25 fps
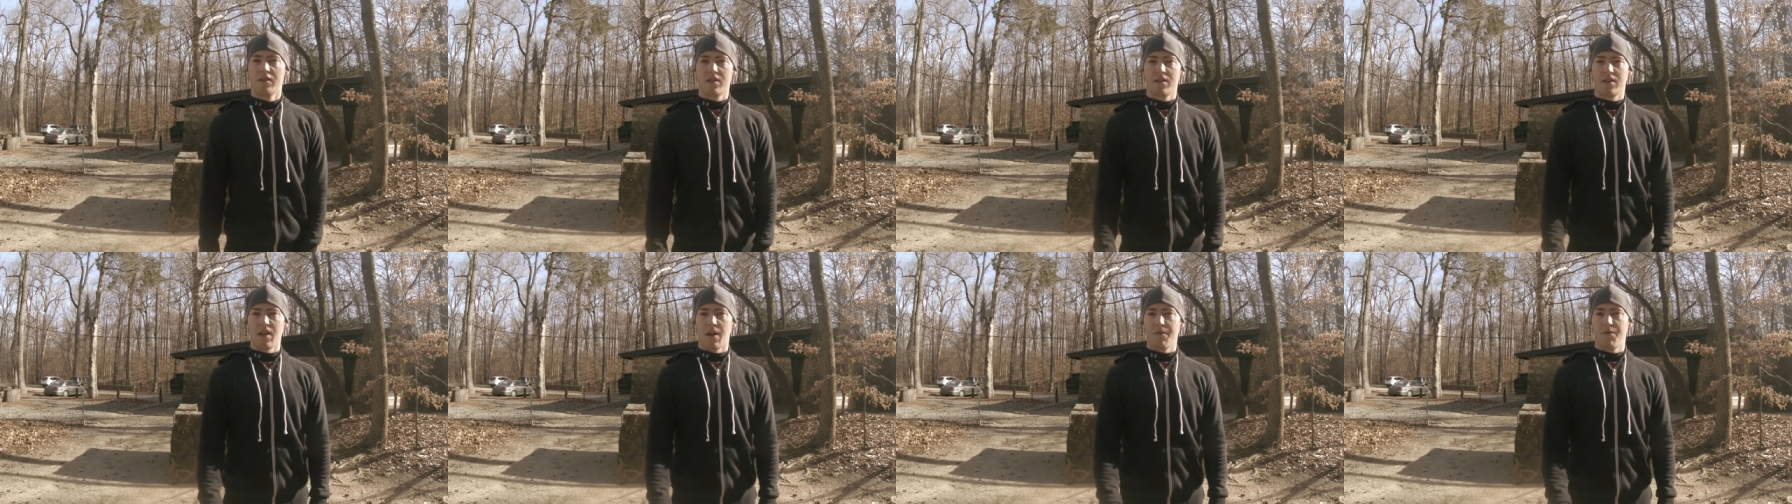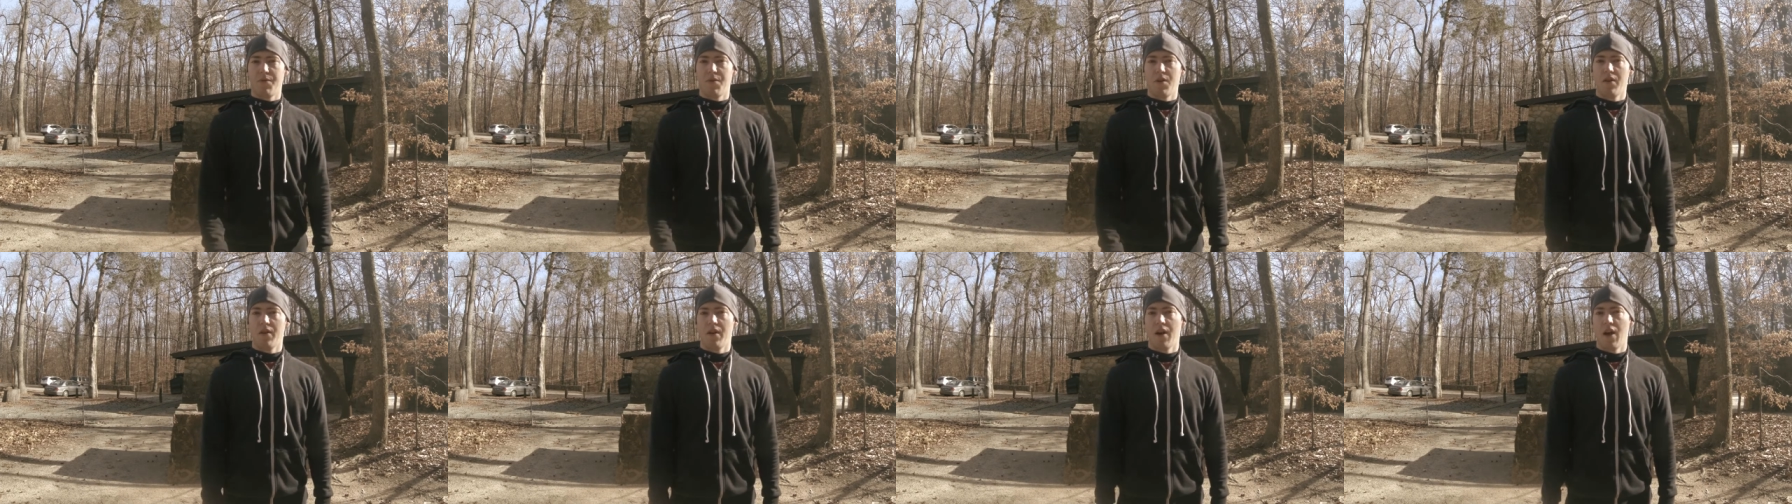step
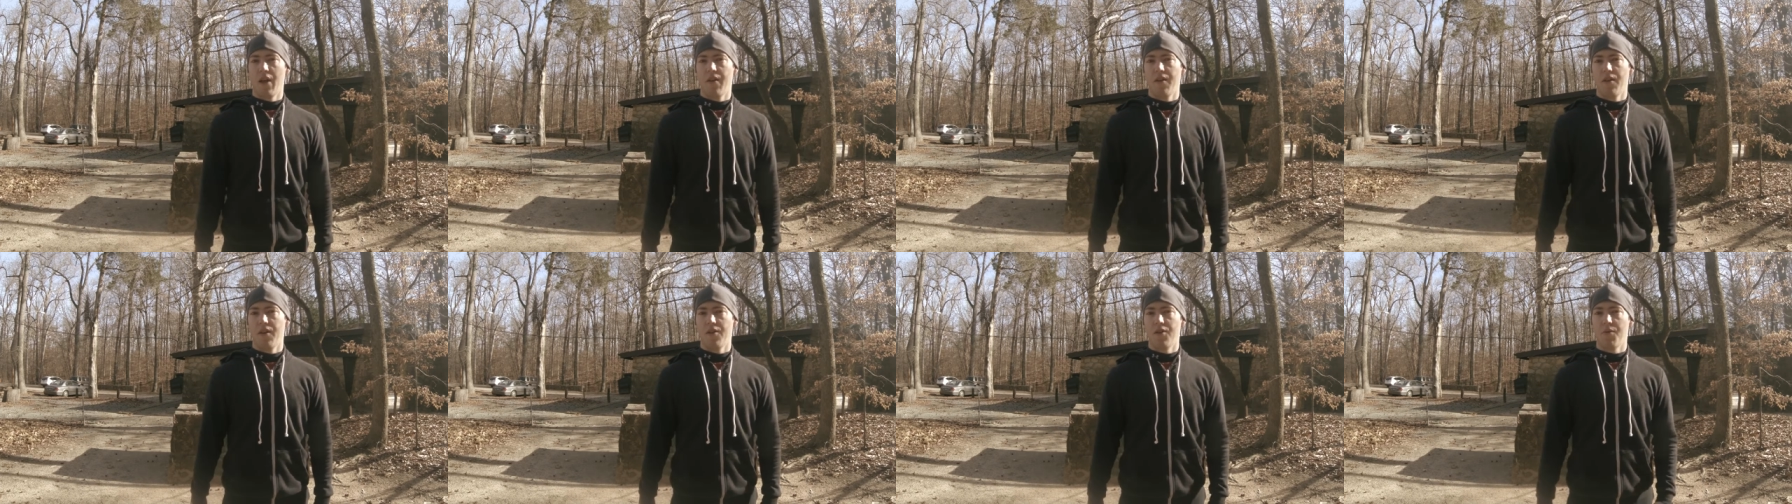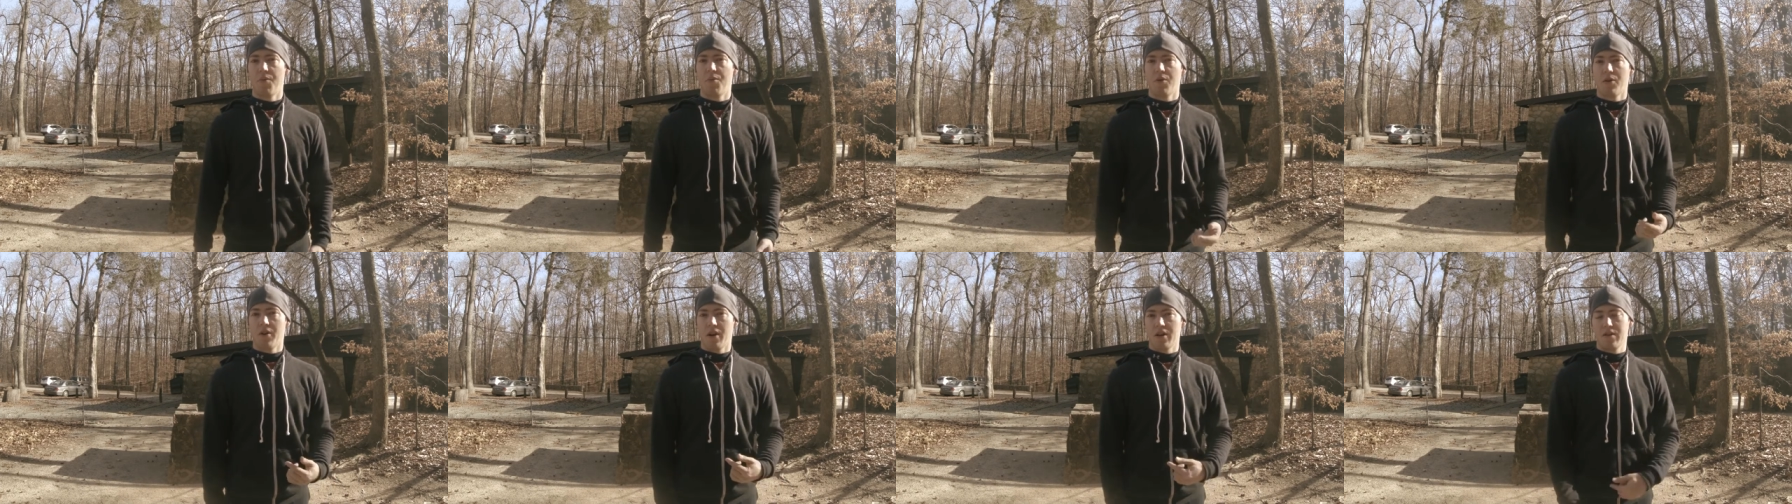vault, and then you
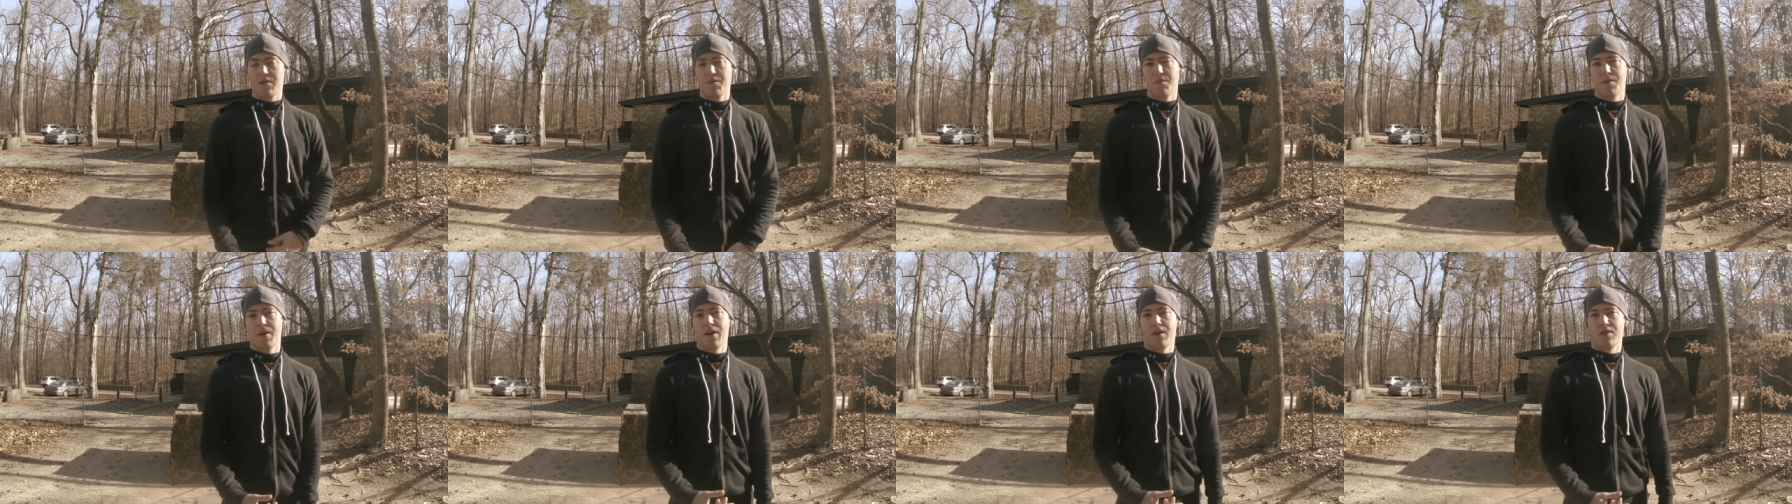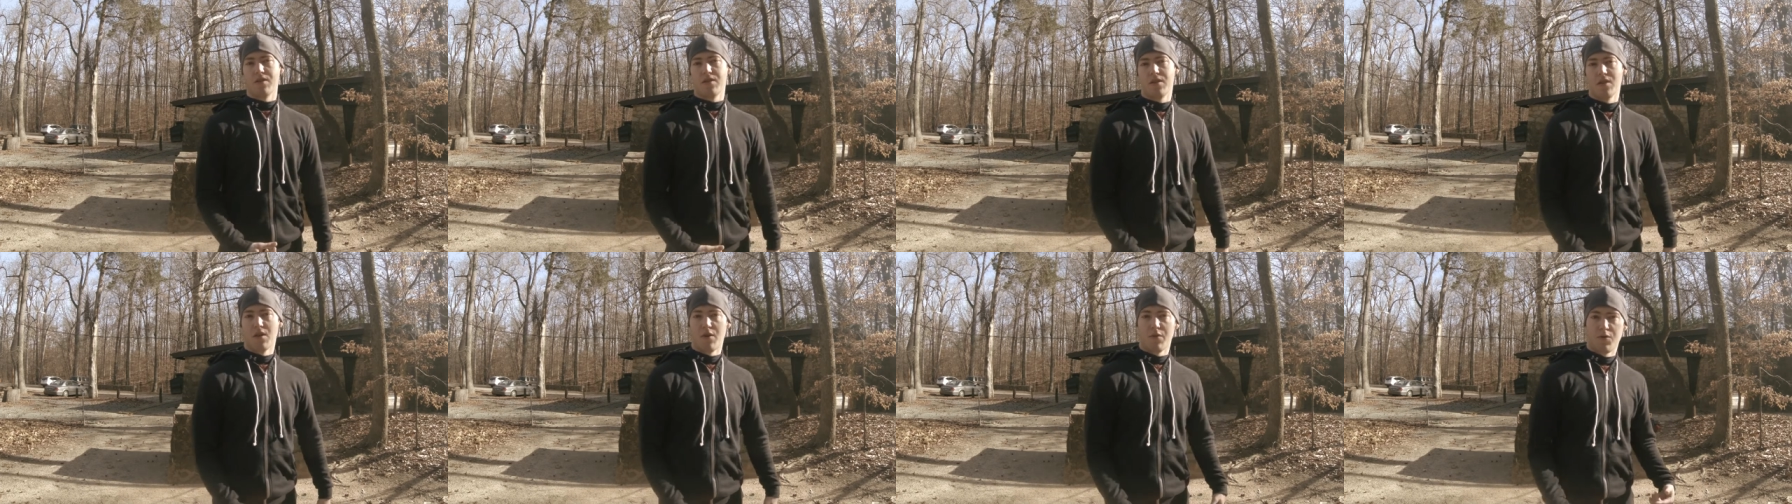progress from there.
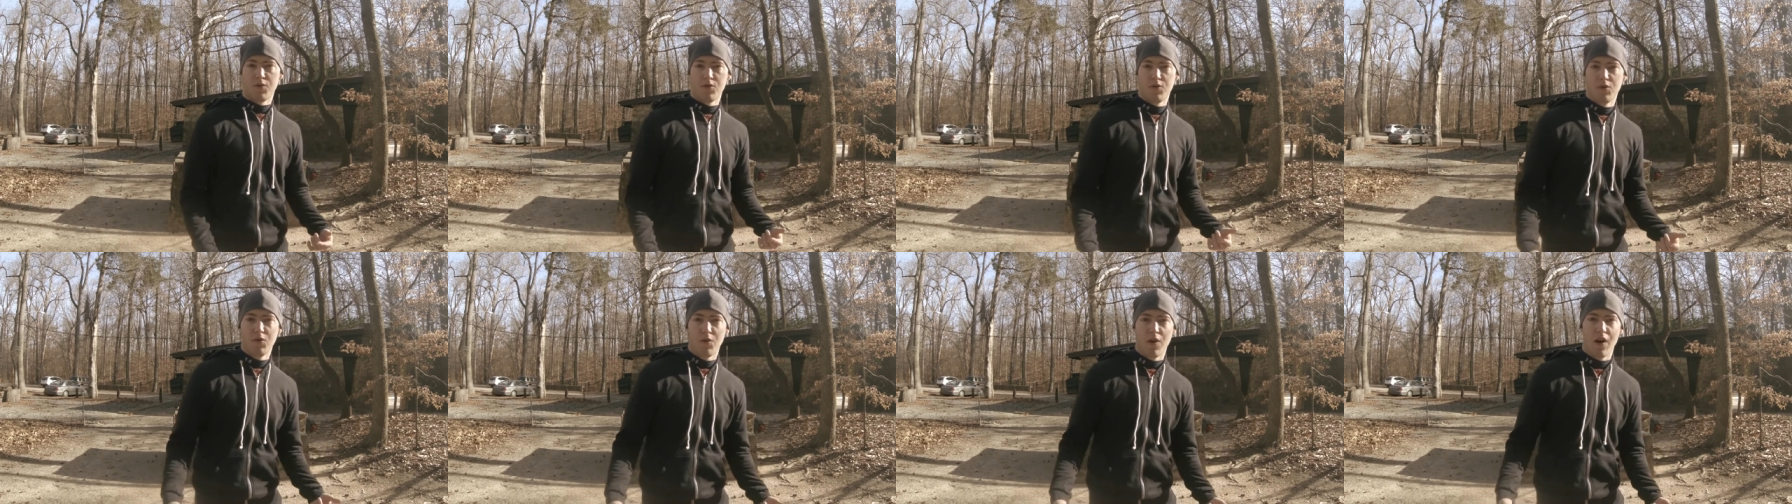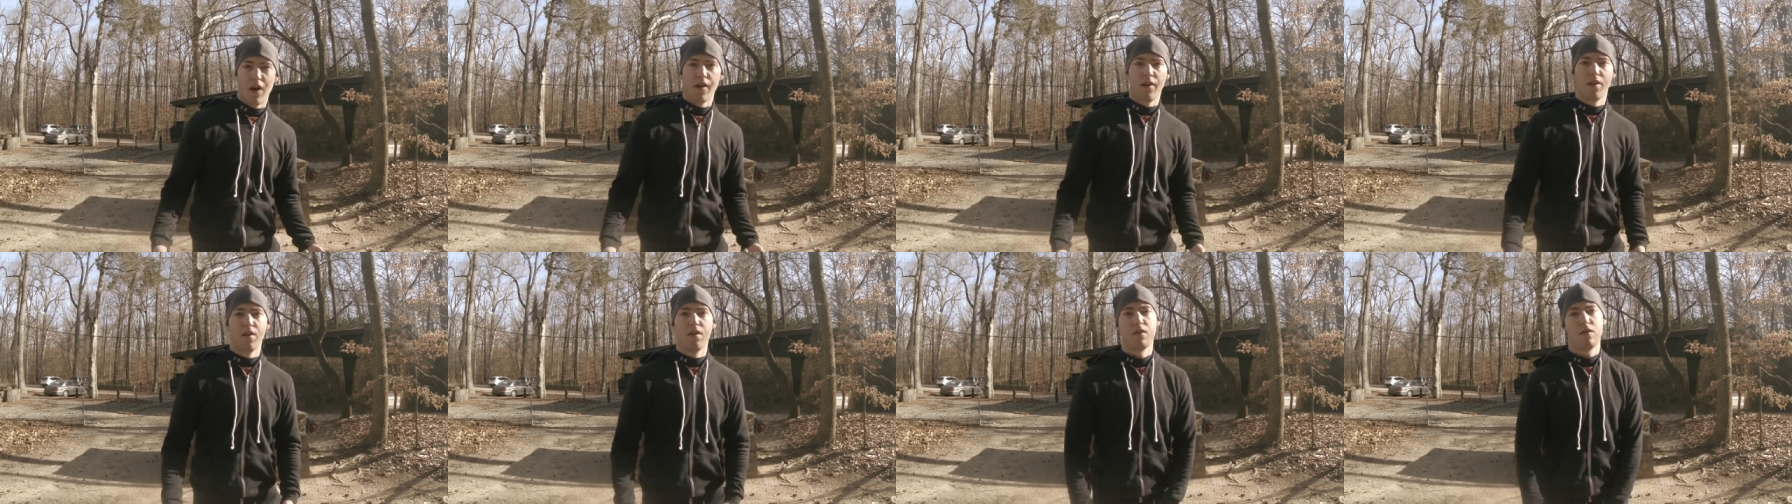So for
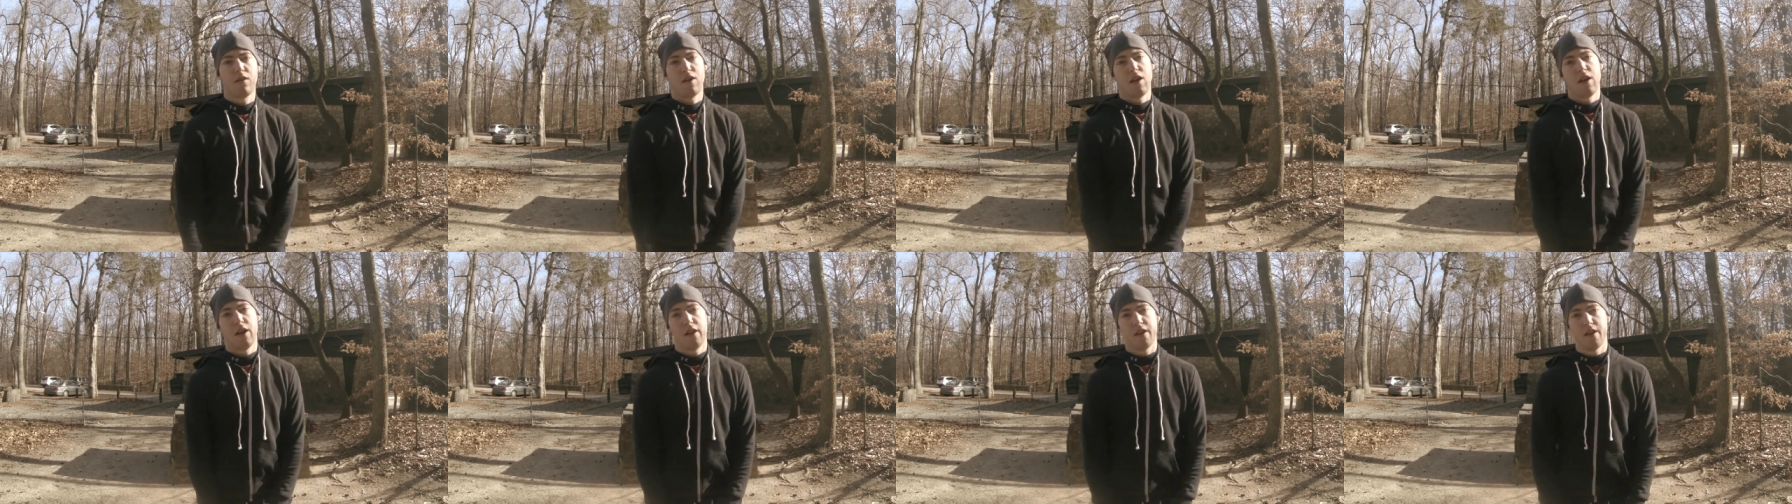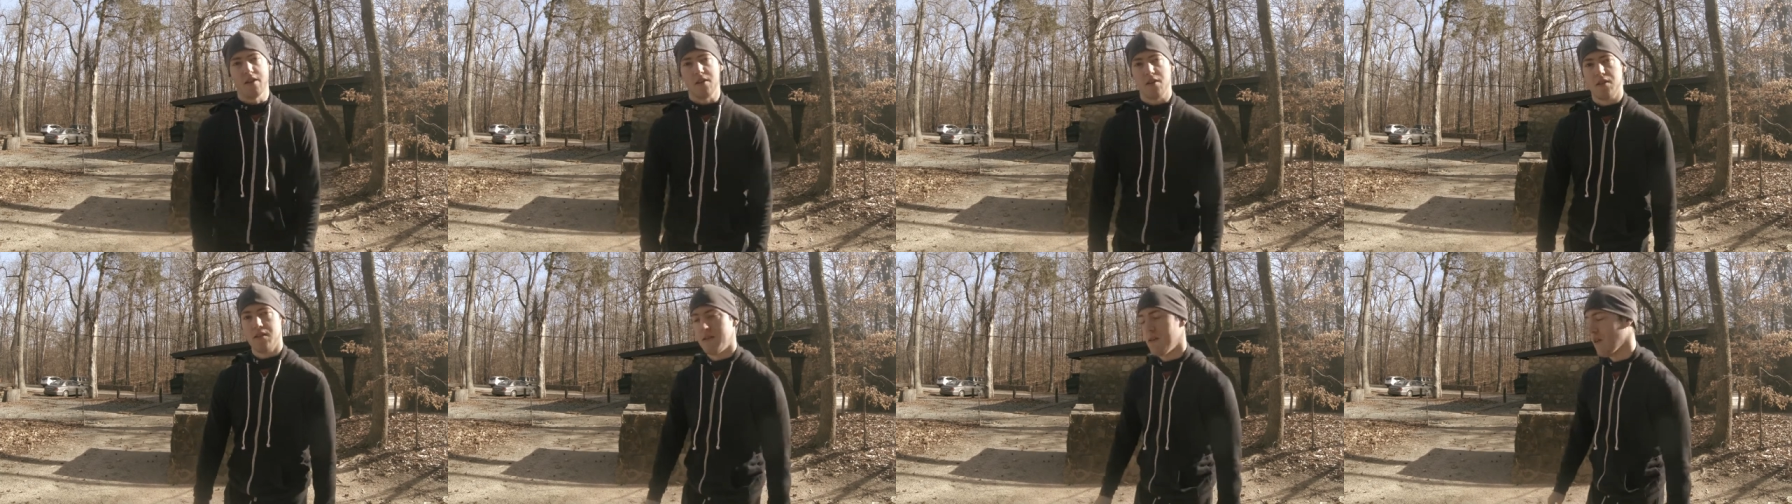two-hand, it looked kind of like this.